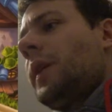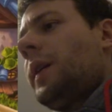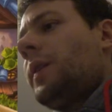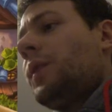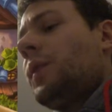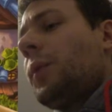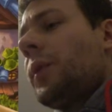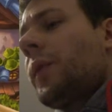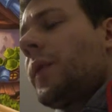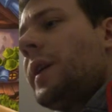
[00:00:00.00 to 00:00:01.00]
And the
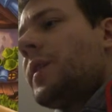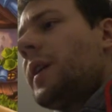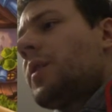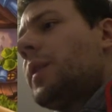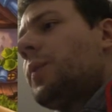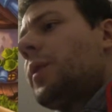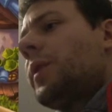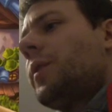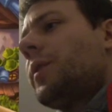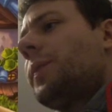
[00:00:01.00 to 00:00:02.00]
1/3 is actually
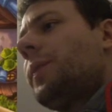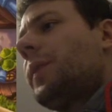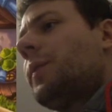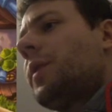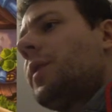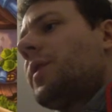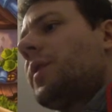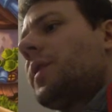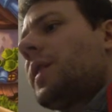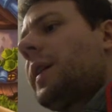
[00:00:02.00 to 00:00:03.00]
pretty good,
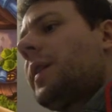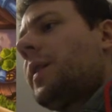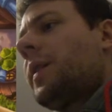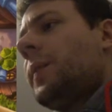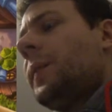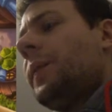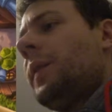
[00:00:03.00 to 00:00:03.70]
because it's kinda